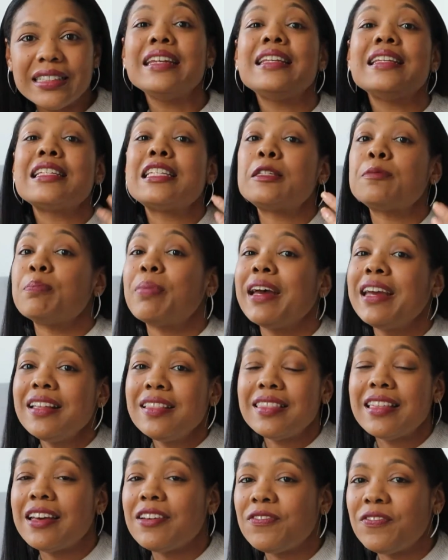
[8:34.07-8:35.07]
And
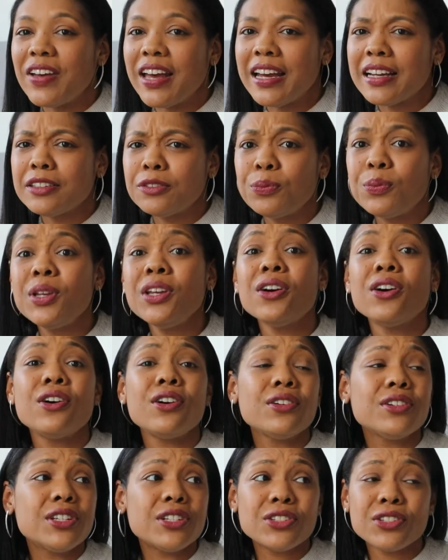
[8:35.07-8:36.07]
despite that fact, we
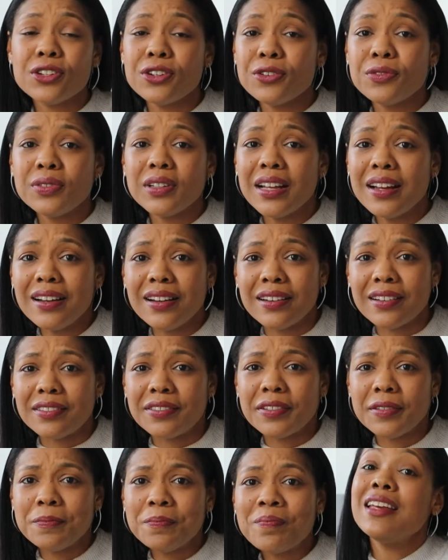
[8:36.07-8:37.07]
all deserve love.